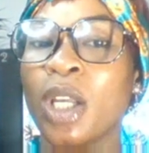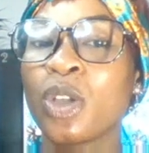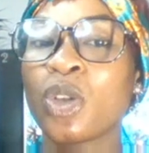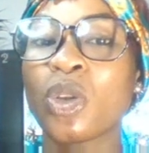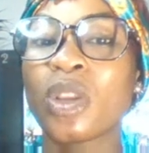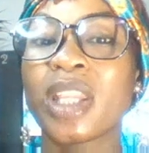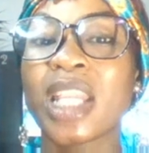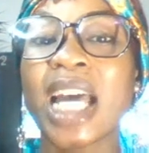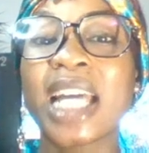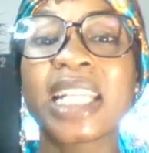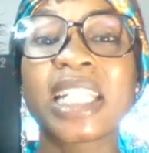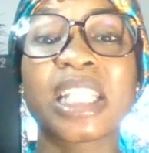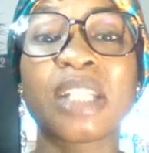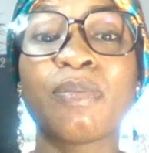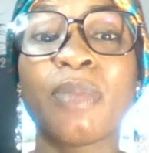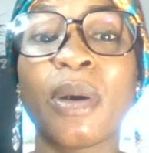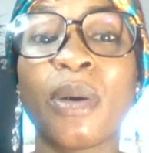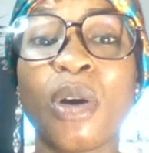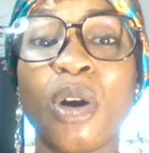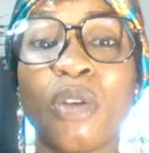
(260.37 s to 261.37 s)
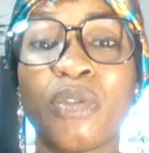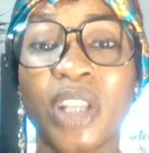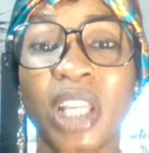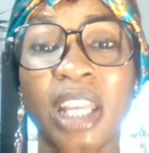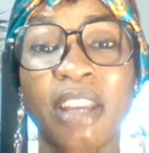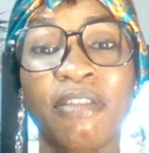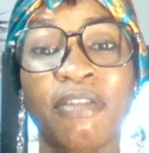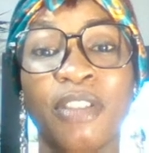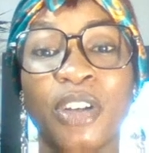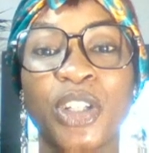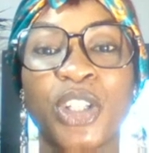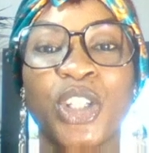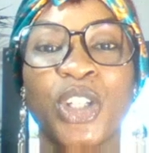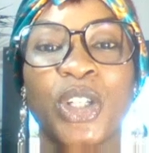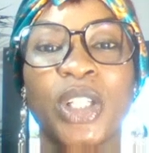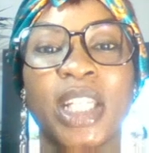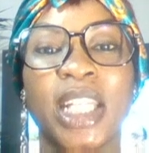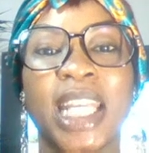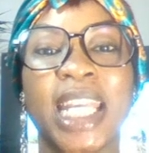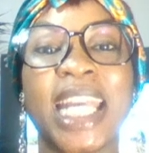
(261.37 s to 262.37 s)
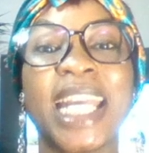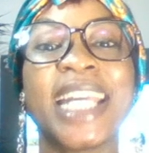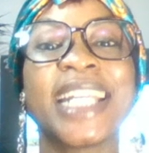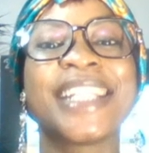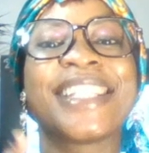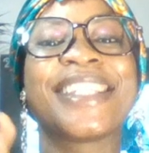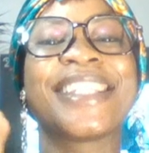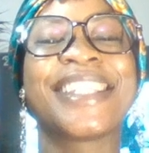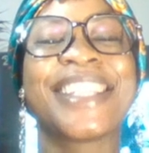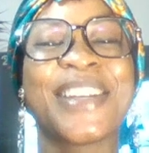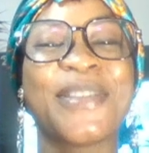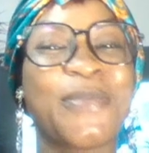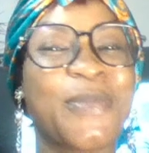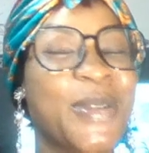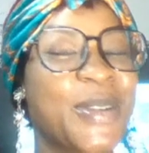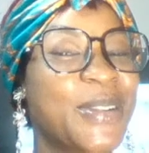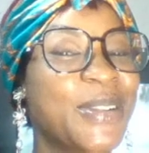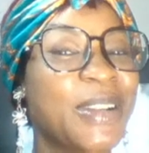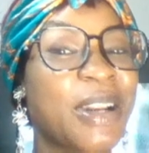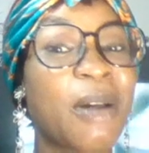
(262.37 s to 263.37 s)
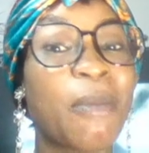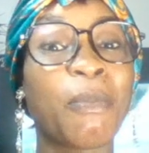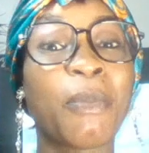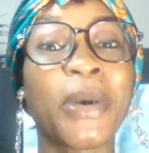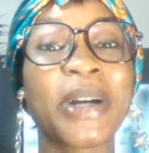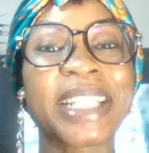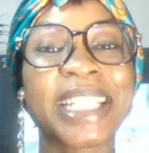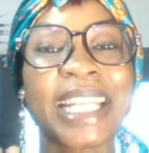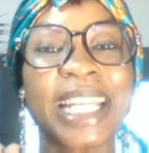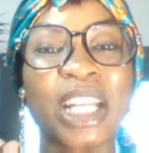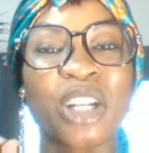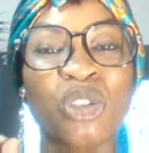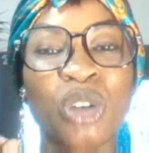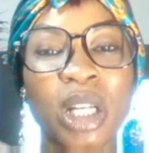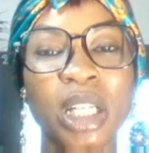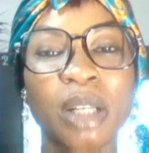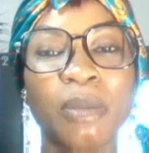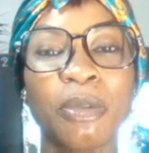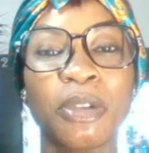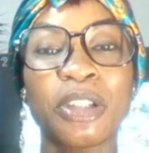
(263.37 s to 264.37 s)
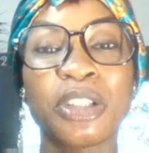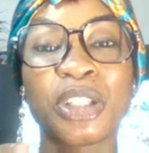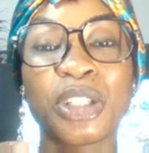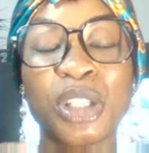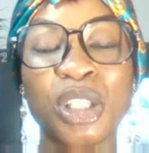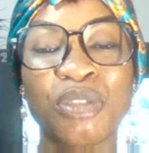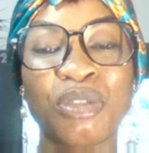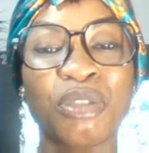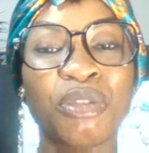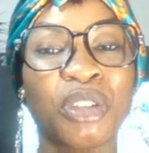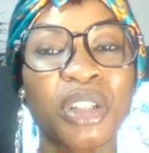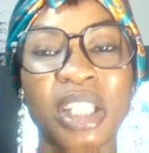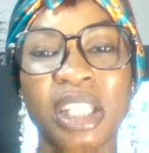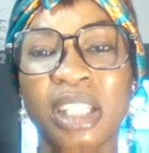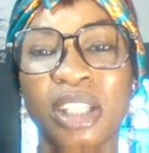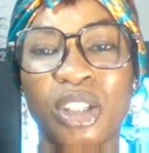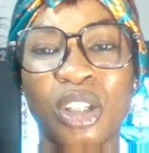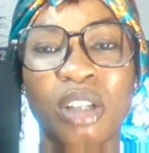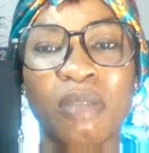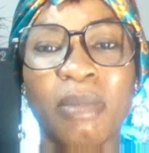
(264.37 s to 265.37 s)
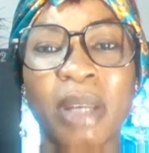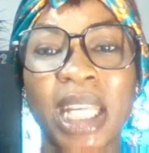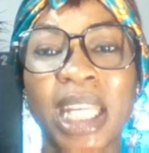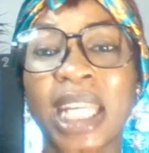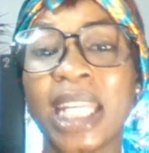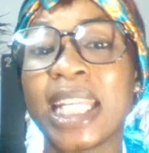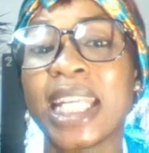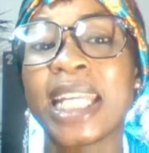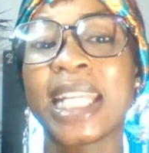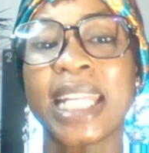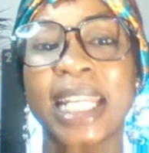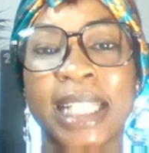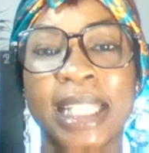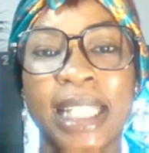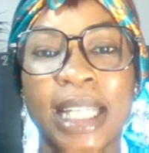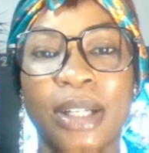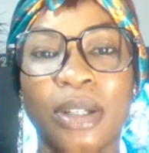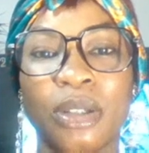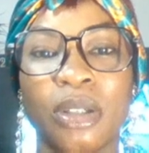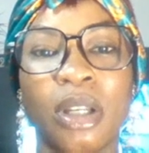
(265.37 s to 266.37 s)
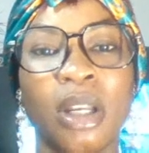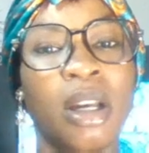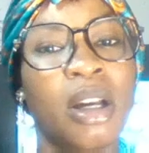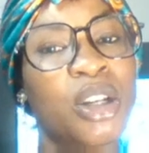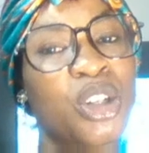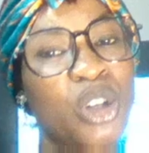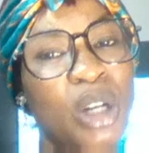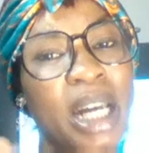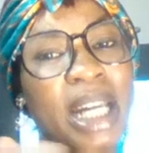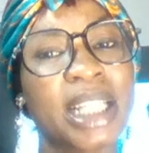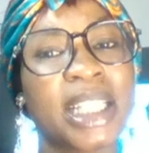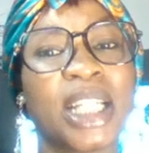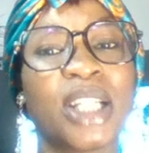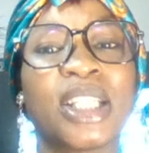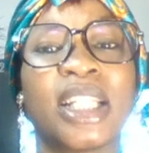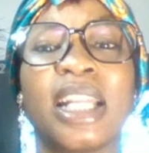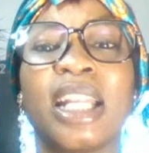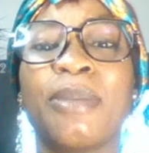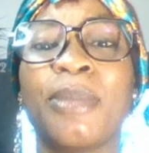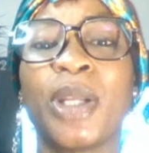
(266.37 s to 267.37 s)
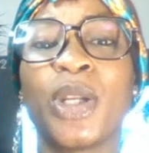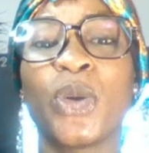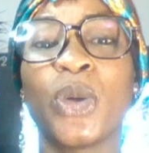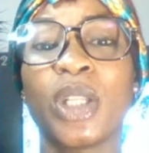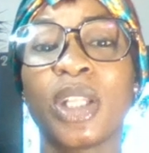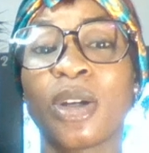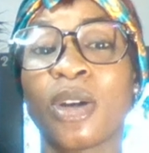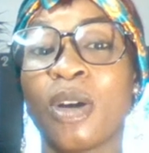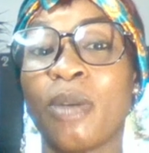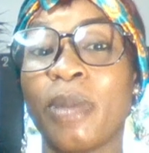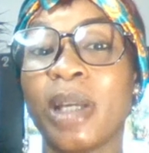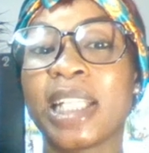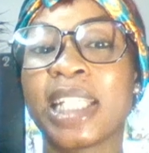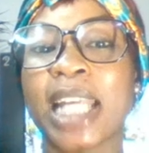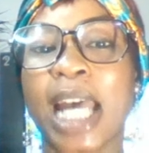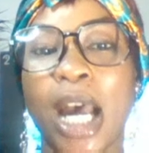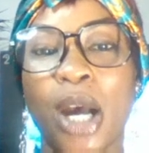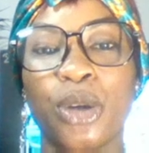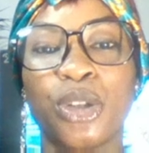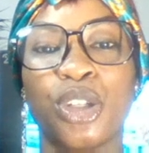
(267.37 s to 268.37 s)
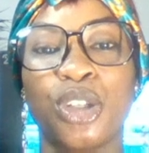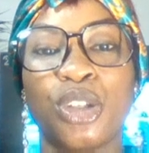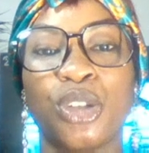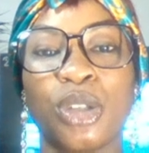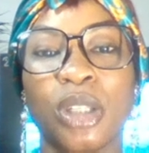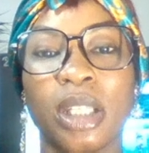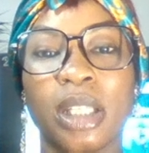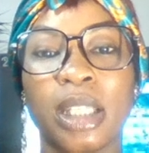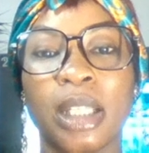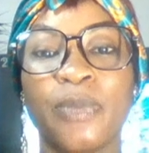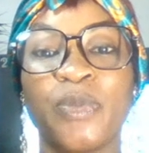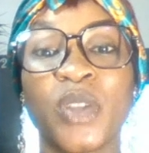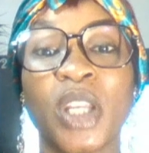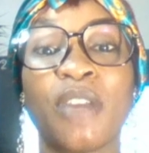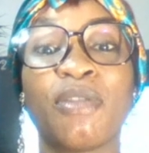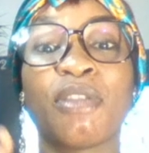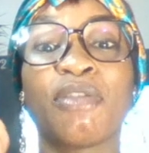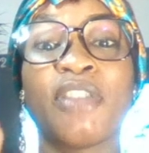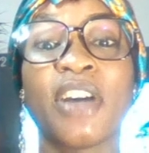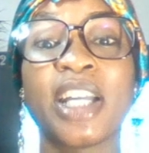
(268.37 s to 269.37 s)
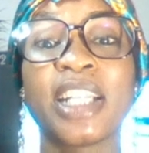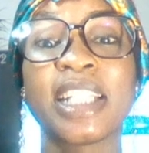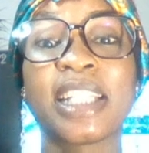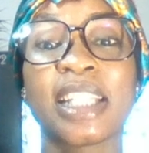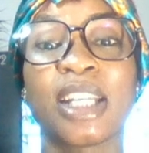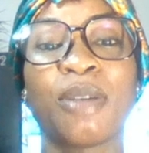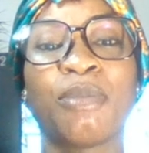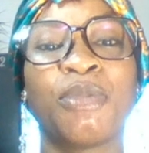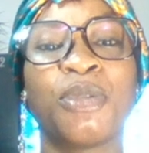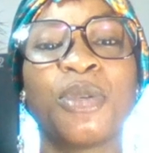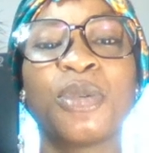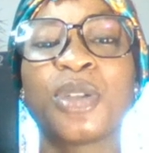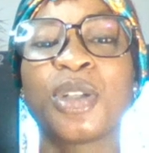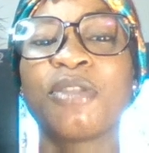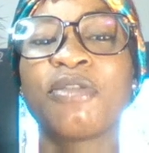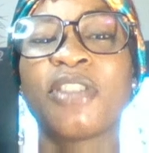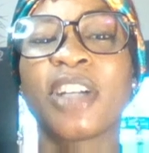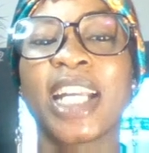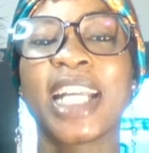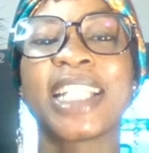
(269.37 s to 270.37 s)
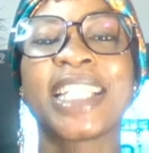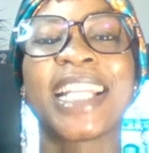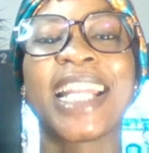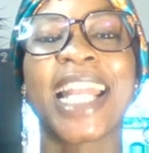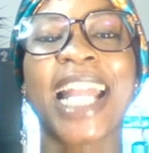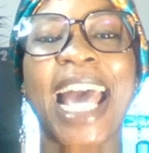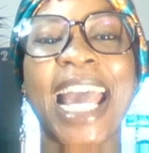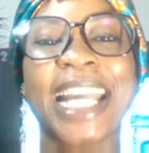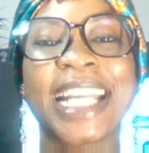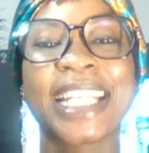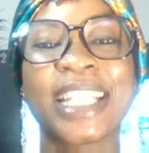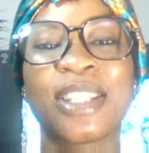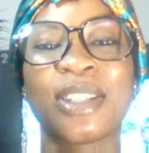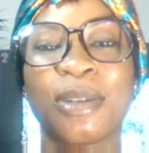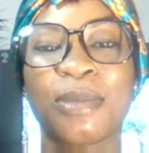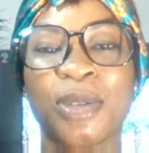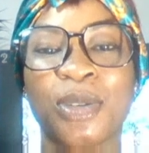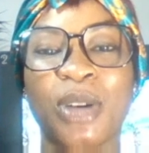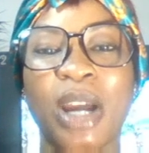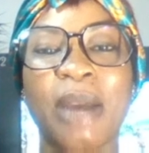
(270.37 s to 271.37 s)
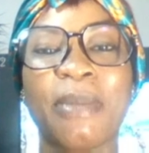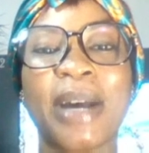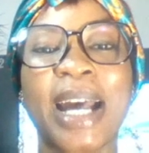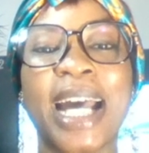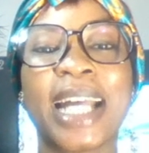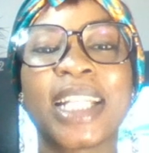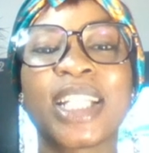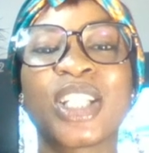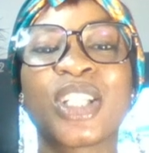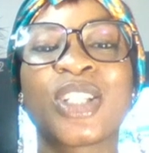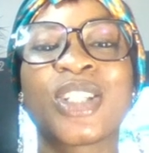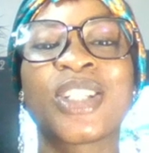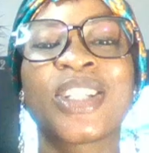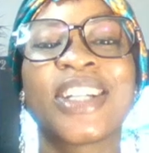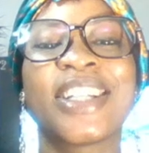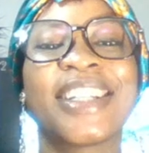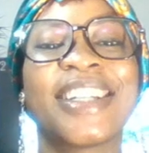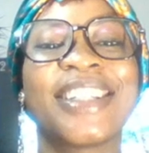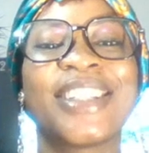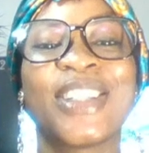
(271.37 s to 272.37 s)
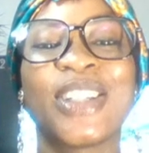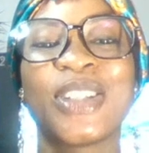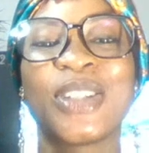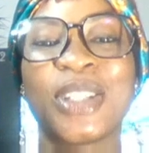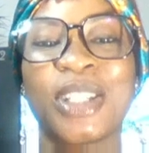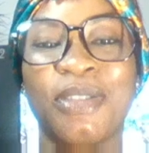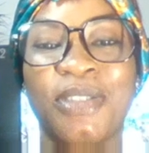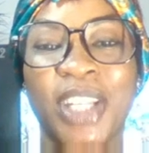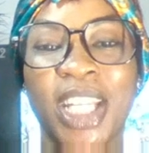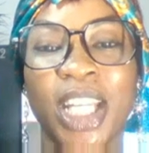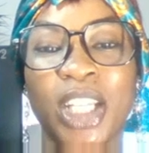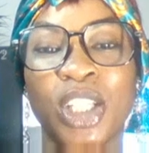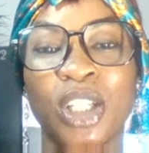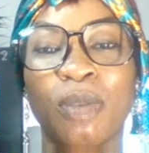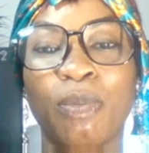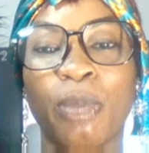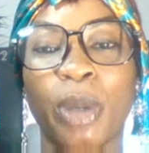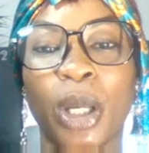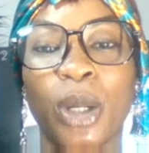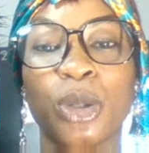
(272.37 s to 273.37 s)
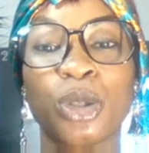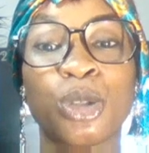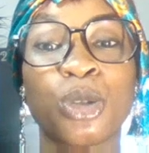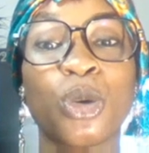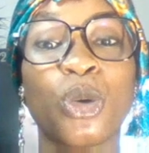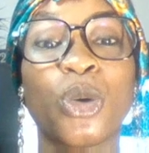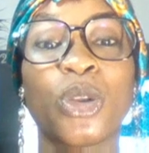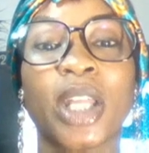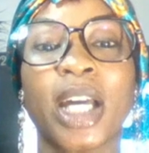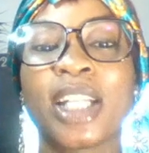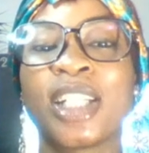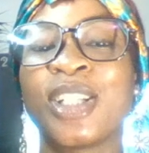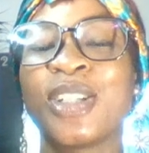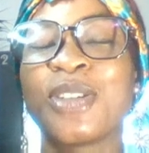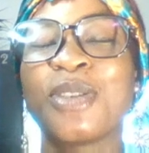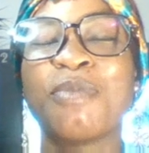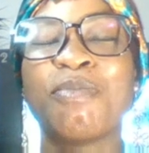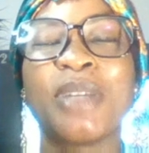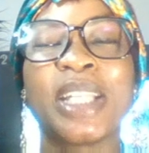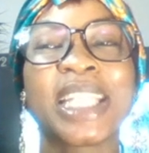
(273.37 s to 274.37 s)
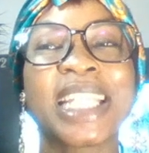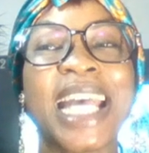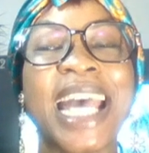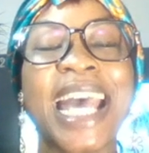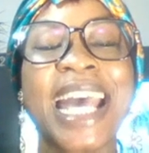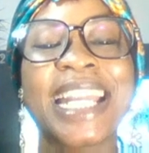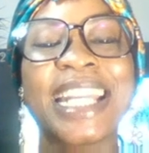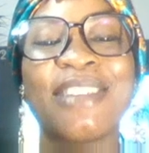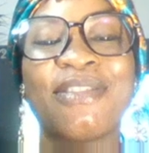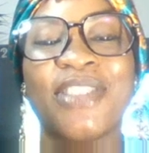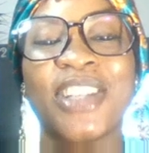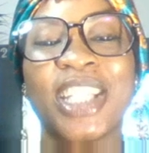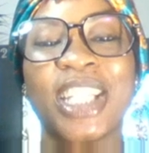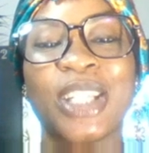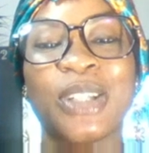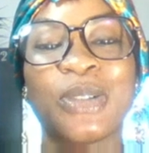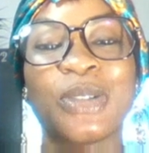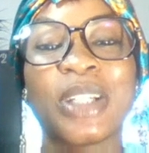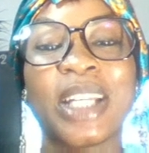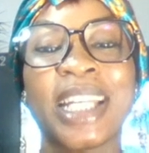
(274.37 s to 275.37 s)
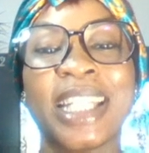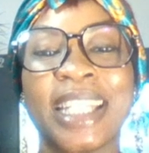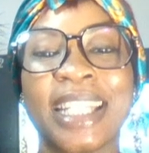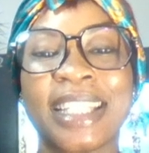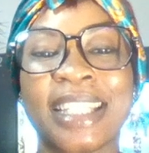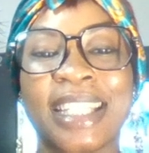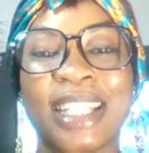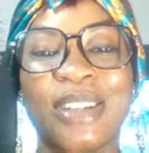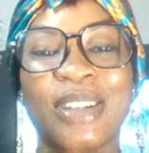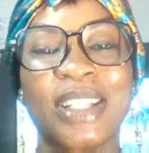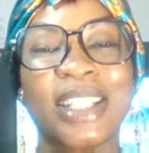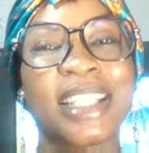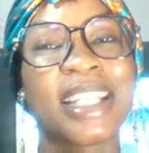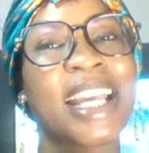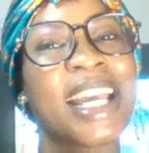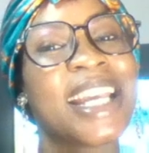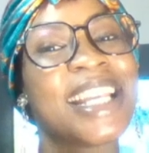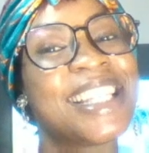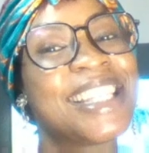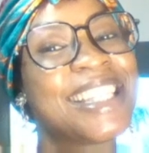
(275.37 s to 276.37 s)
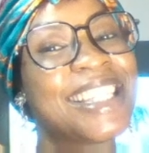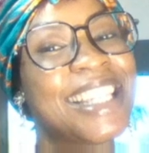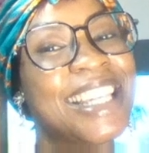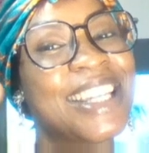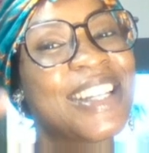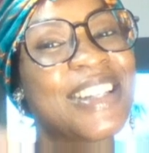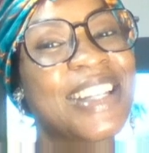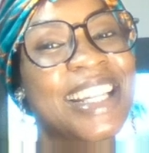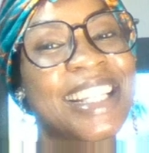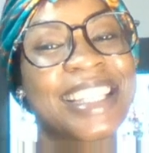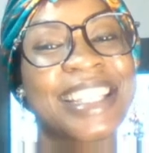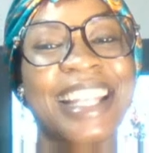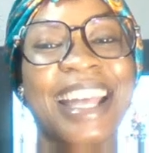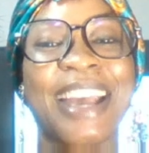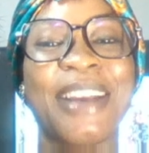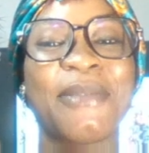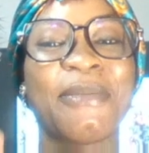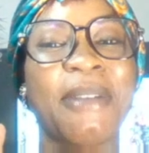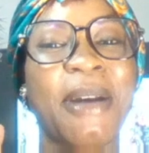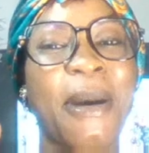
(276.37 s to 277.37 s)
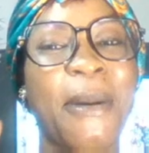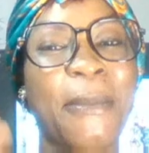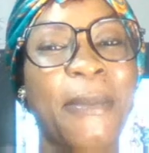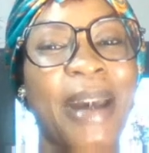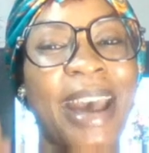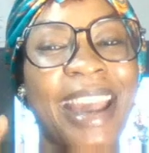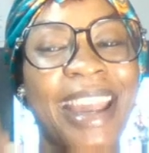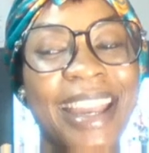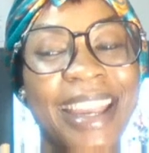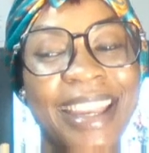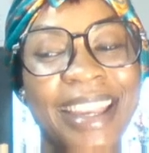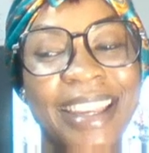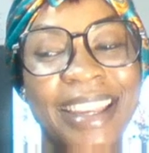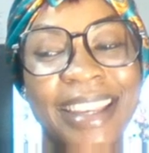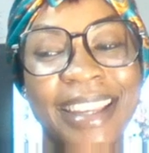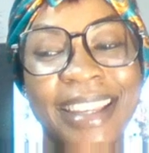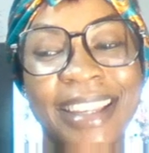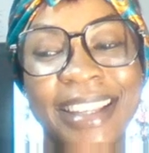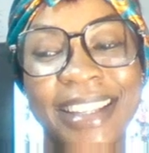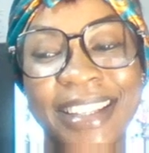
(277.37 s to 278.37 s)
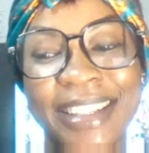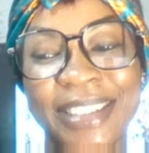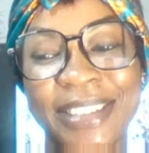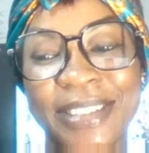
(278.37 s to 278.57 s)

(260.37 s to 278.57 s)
So that is the power of the if function. It is simple but incredibly useful for decision making in Excel. Try it out and let me know in the comments how you use it. If you find this helpful, don't forget to like, subscribe, and turn on your notification bell so that you don't miss any video in the series. See you next time. Bye.